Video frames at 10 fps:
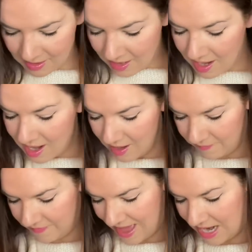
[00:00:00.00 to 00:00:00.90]
Love
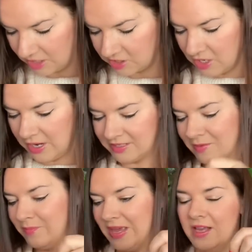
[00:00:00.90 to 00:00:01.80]
that. It looks nice and
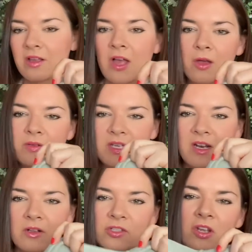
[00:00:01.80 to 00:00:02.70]
big and cozy and
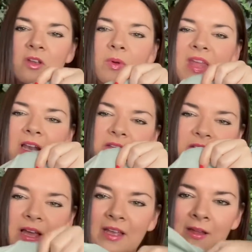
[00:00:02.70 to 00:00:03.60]
I'll show you what that looks
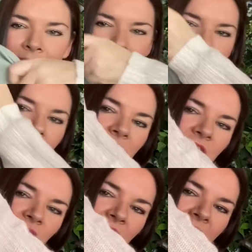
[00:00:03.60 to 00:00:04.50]
like when I
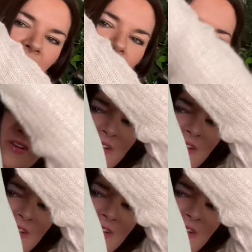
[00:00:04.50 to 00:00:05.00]
try it on.